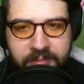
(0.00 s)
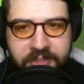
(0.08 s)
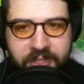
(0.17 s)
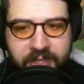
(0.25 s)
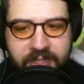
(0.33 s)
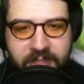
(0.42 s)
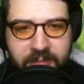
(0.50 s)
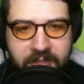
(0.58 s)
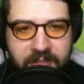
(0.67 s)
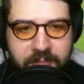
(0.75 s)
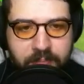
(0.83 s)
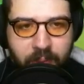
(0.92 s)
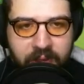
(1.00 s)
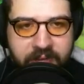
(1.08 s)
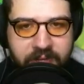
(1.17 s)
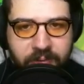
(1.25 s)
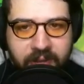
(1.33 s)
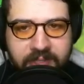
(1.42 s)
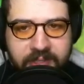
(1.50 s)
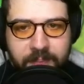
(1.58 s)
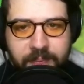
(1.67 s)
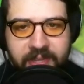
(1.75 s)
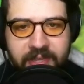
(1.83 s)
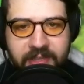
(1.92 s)
me check some of these bunny
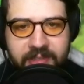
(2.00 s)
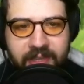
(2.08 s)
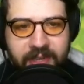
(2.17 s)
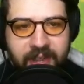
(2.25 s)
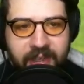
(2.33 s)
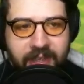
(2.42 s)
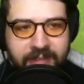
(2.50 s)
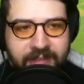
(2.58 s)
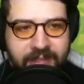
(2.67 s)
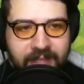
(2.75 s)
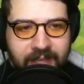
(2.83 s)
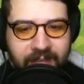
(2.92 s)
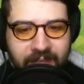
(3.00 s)
recipes, I guess.